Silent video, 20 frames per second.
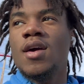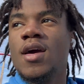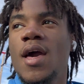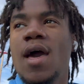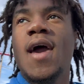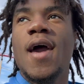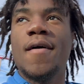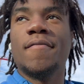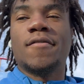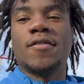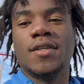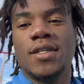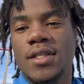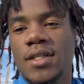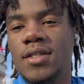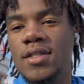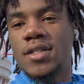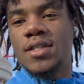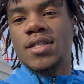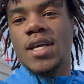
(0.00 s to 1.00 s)
every
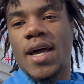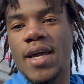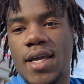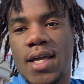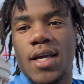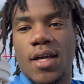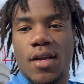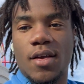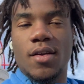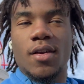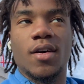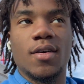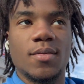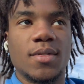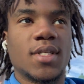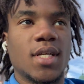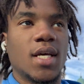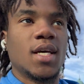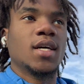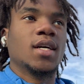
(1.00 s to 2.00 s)
second. You know what I'm
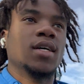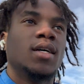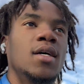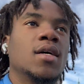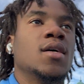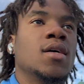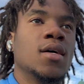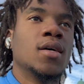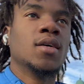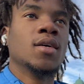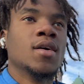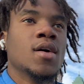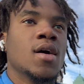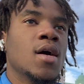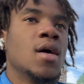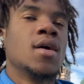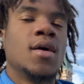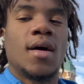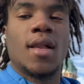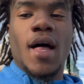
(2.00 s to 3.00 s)

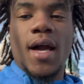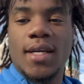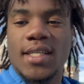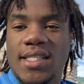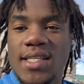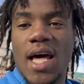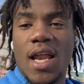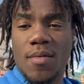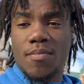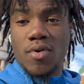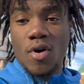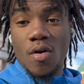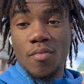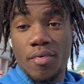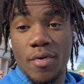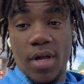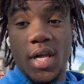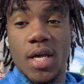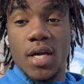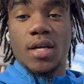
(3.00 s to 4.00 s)
saying? Like, it's not
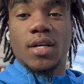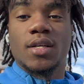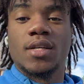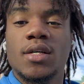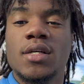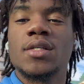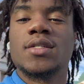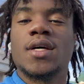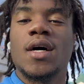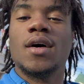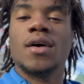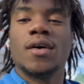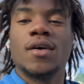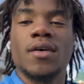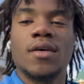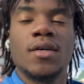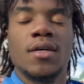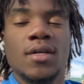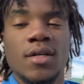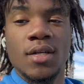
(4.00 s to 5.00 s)
appropriate. So
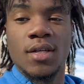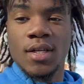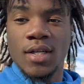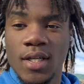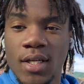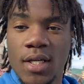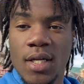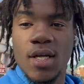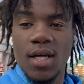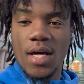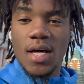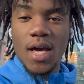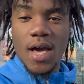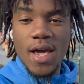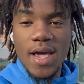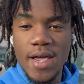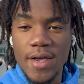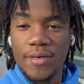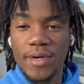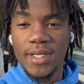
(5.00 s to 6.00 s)

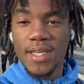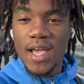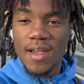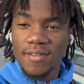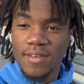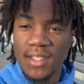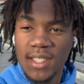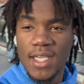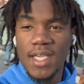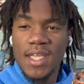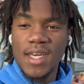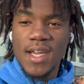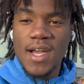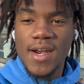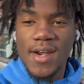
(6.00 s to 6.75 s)
hey, we definitely in there